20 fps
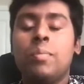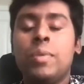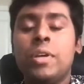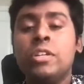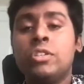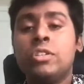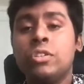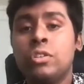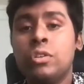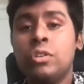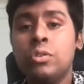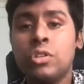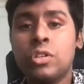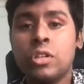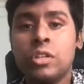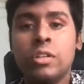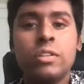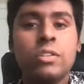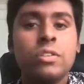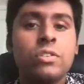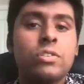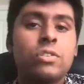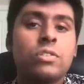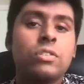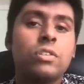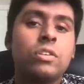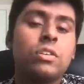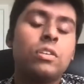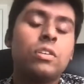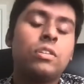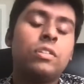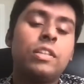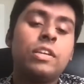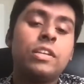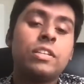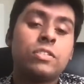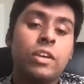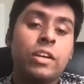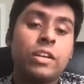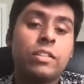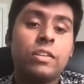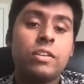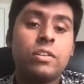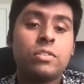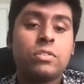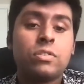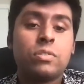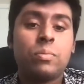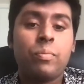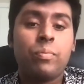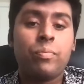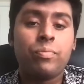institutions, things like this.